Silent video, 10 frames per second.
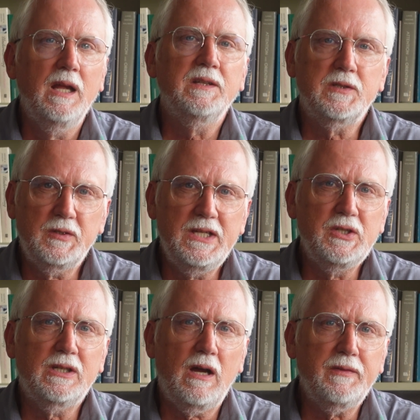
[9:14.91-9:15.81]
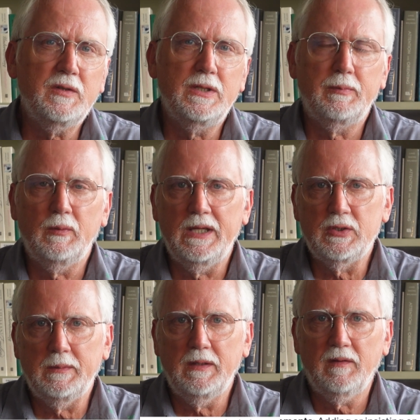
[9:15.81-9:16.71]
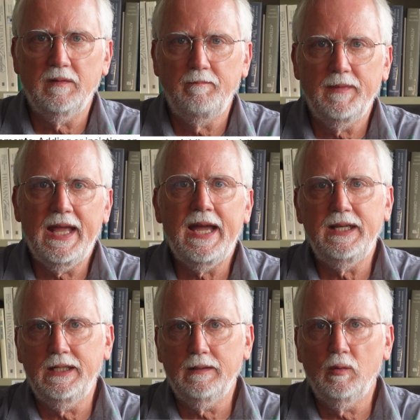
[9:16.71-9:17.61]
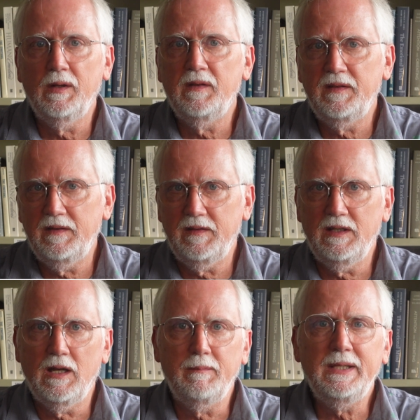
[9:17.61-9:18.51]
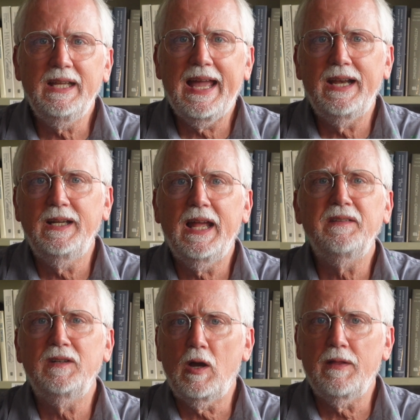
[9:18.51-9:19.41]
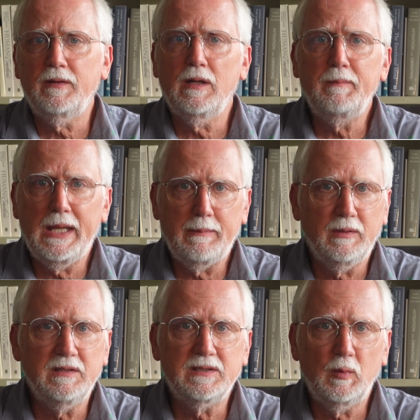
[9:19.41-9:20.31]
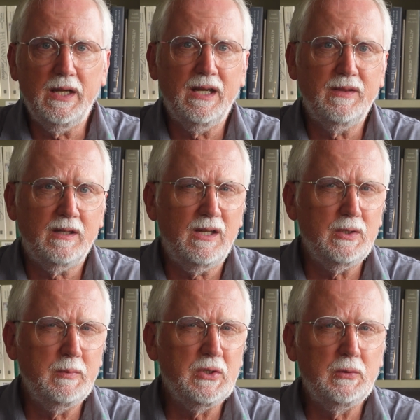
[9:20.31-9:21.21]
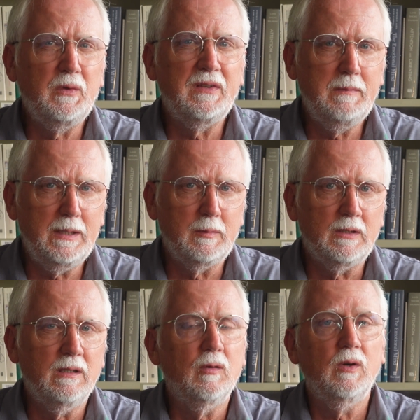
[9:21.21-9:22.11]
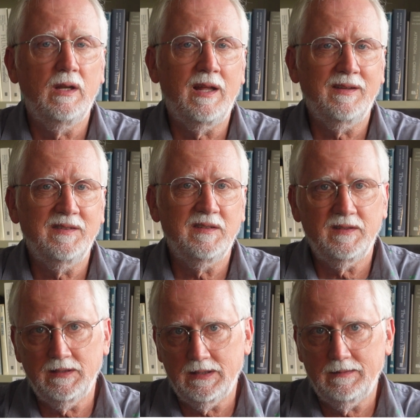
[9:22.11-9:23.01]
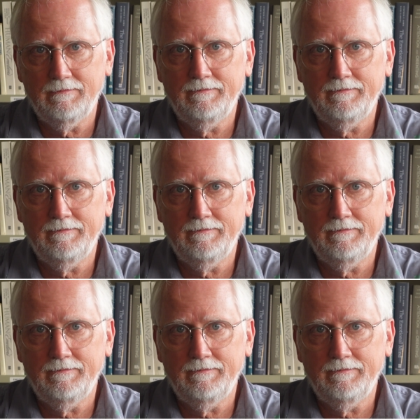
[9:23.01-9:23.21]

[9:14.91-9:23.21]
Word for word: Strategic authorship arrangements, adding or insisting on being added as an author on papers where the contribution was minimal or non-existent.